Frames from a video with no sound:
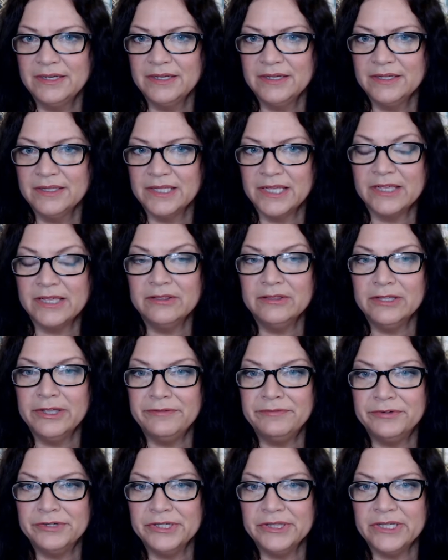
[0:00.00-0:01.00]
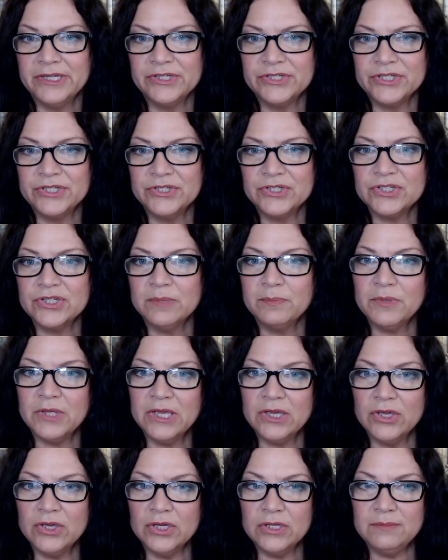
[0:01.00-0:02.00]
like a love relationship,
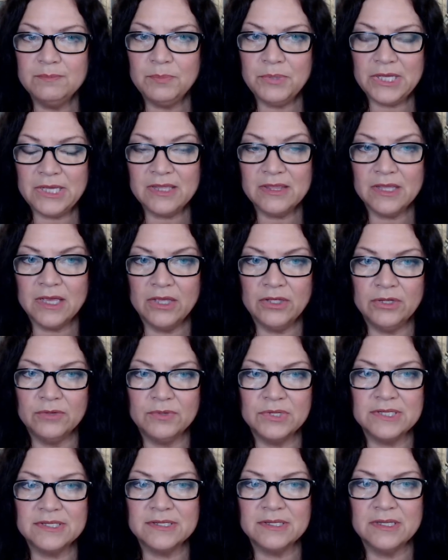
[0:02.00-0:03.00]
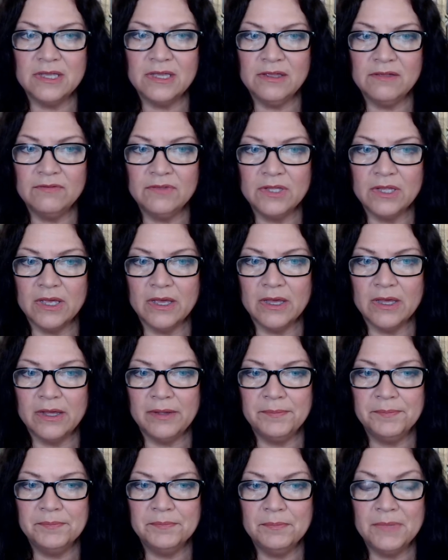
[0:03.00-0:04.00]
it could be that you received a
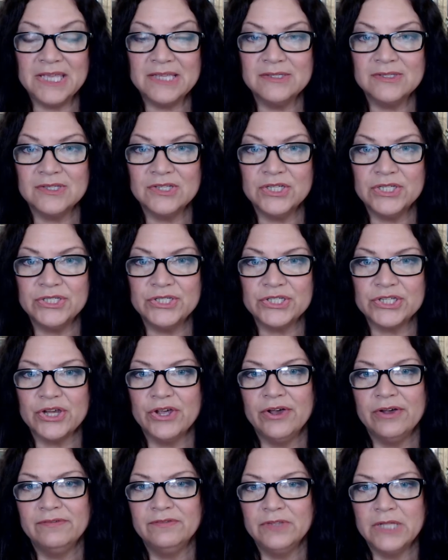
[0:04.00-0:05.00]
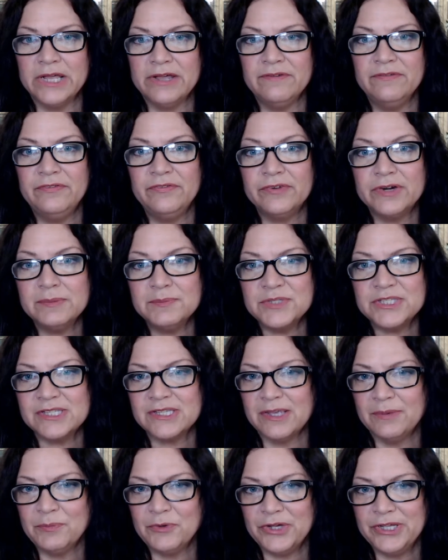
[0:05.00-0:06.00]
message of love from
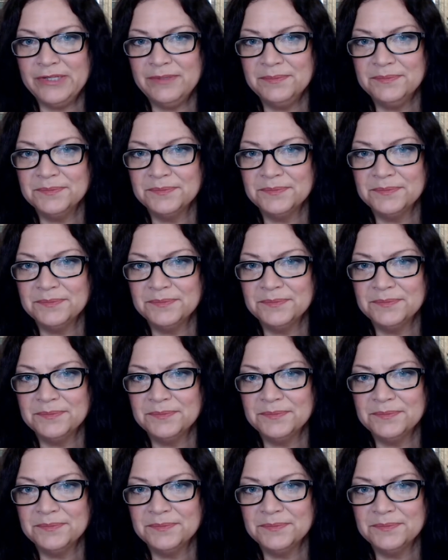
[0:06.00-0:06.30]
someone,